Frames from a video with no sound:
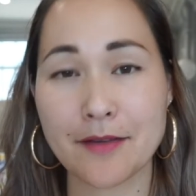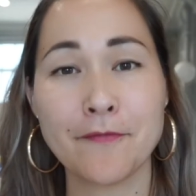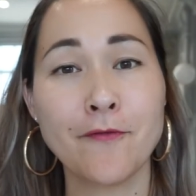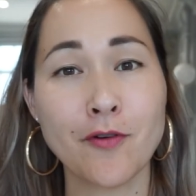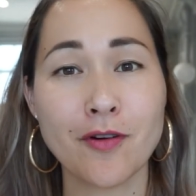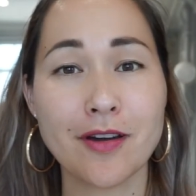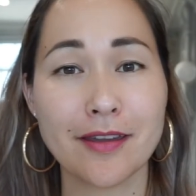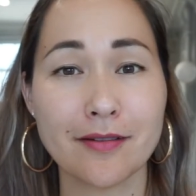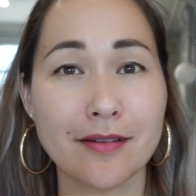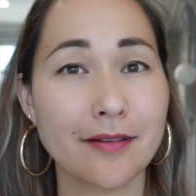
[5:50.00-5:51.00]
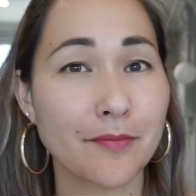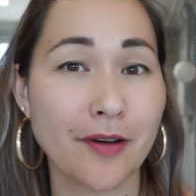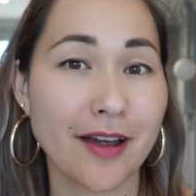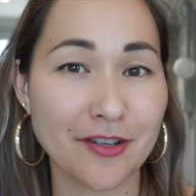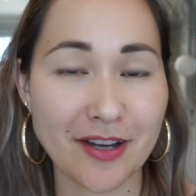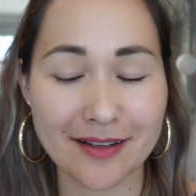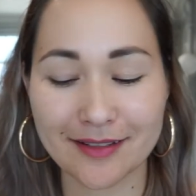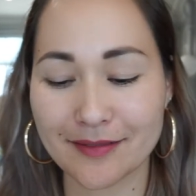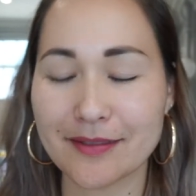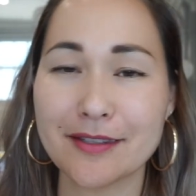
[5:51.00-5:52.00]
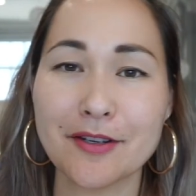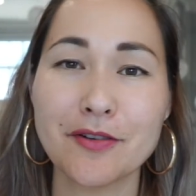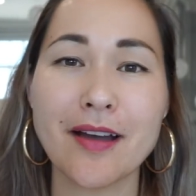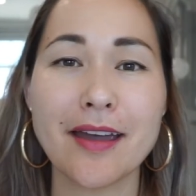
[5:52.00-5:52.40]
for your project. So